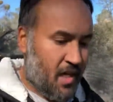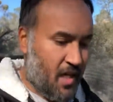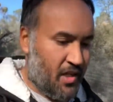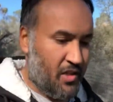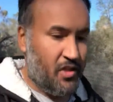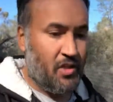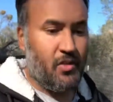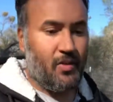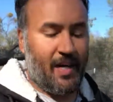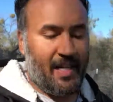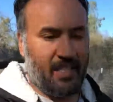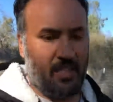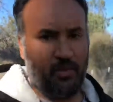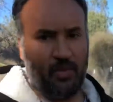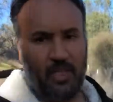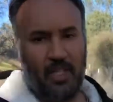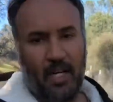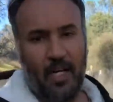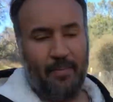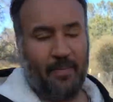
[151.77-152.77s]
A new idea
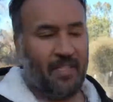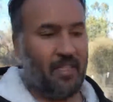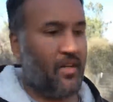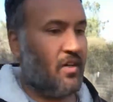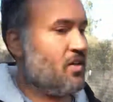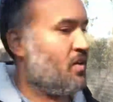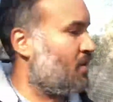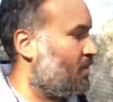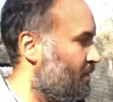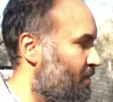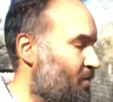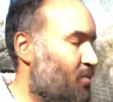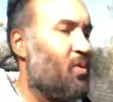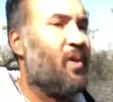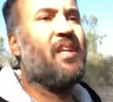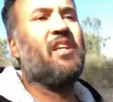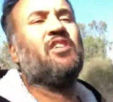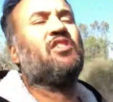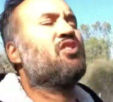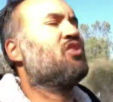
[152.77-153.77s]
would come, and oh,
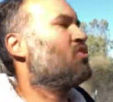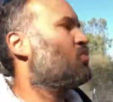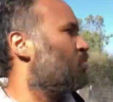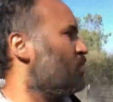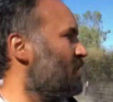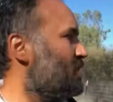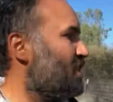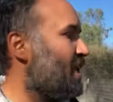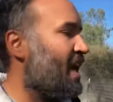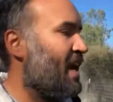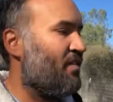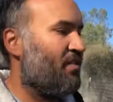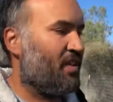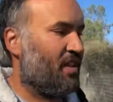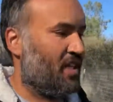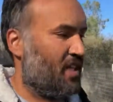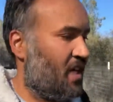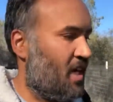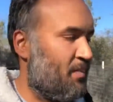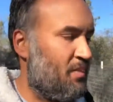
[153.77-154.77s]
we're gonna switch
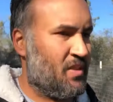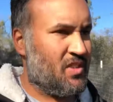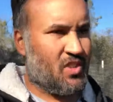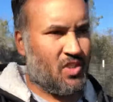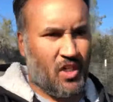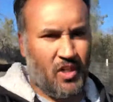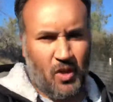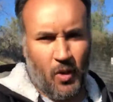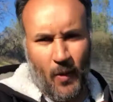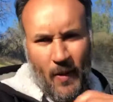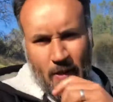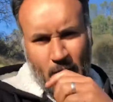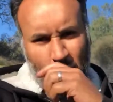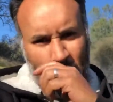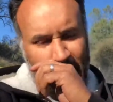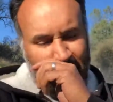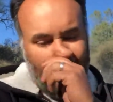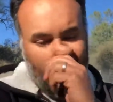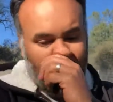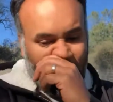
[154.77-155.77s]
everything up and start going
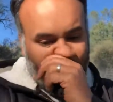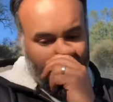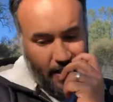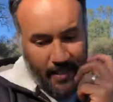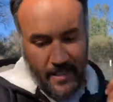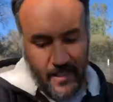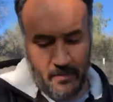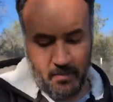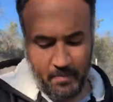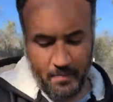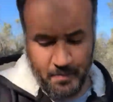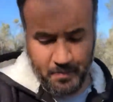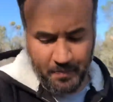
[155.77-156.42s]
toward that new idea.